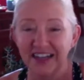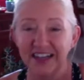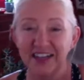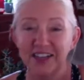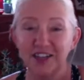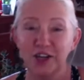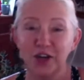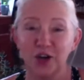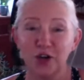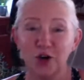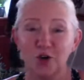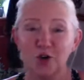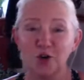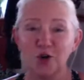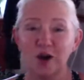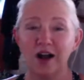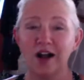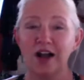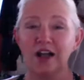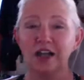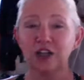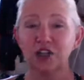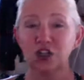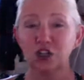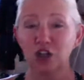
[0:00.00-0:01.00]
go
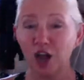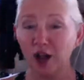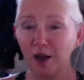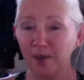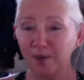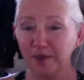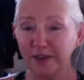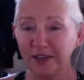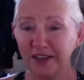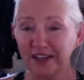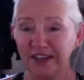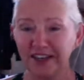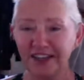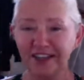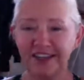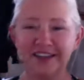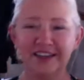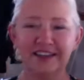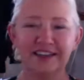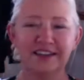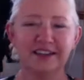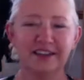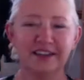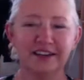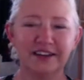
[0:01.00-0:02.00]
shopping
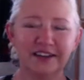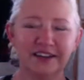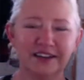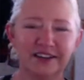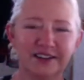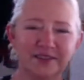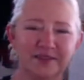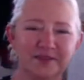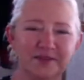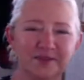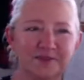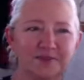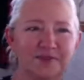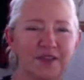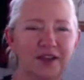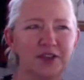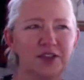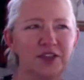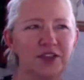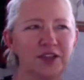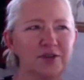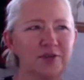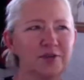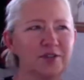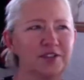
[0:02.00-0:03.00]
in, I
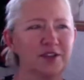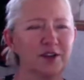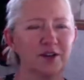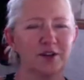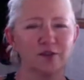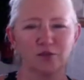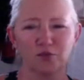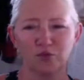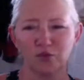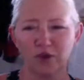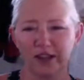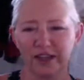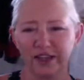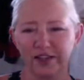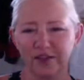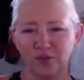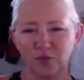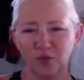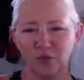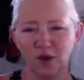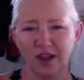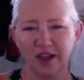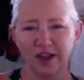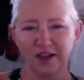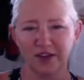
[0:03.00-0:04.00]
think it was called Red and
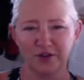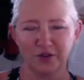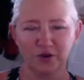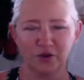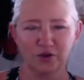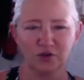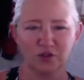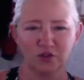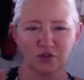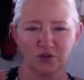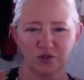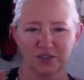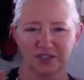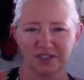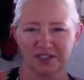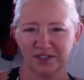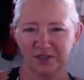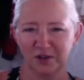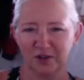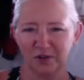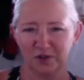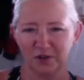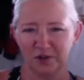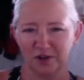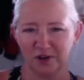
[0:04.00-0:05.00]
White Grocery
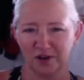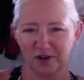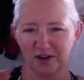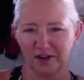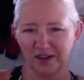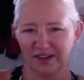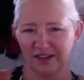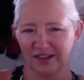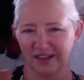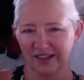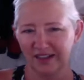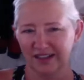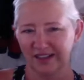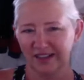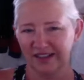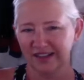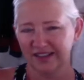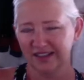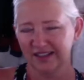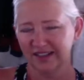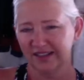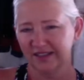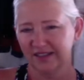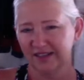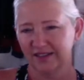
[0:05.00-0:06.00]
Store.
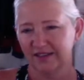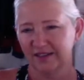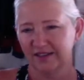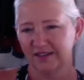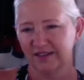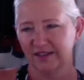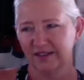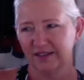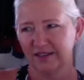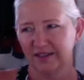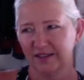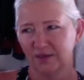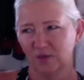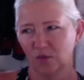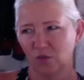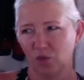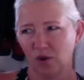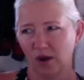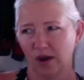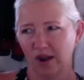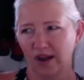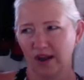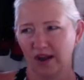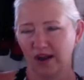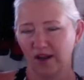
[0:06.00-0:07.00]

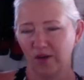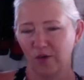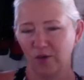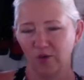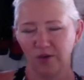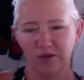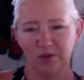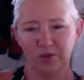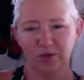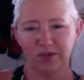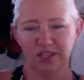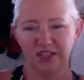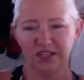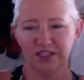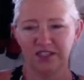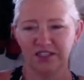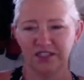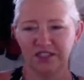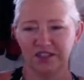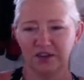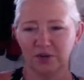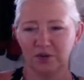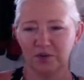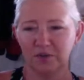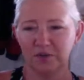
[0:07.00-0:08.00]
Wow, we would get
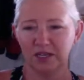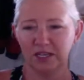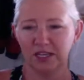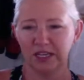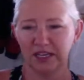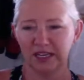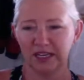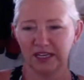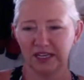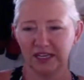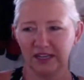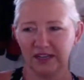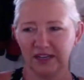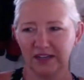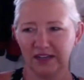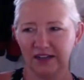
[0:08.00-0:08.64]
so many